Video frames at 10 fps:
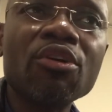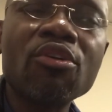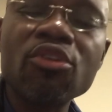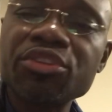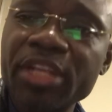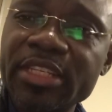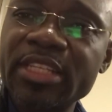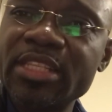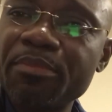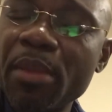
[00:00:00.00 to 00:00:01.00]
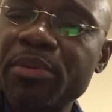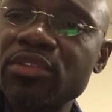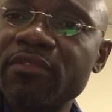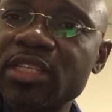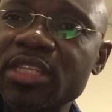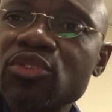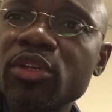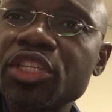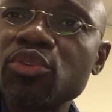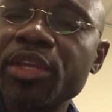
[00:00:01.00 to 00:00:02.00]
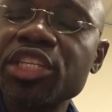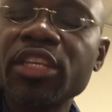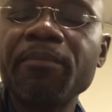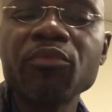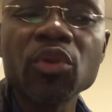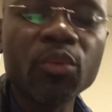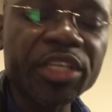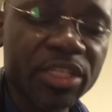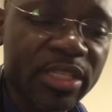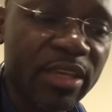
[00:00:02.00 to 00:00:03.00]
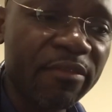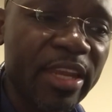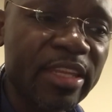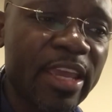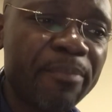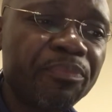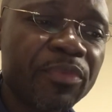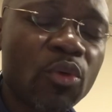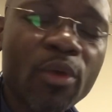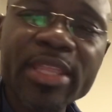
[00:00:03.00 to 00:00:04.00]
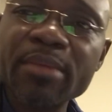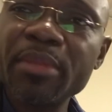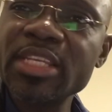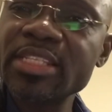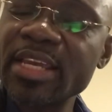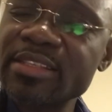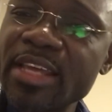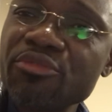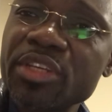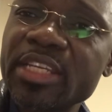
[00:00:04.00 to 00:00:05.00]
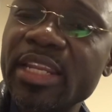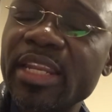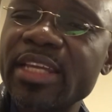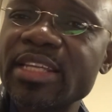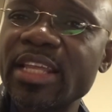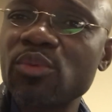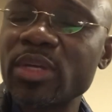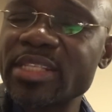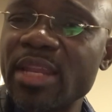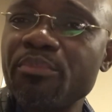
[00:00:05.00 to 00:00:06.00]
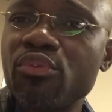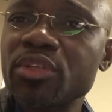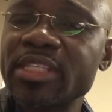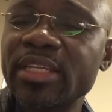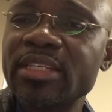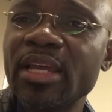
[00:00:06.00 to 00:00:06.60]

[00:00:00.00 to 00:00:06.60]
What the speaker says: contradicts the purpose of the discontinuation, which is given here, where the minister has then written a letter that was then posted,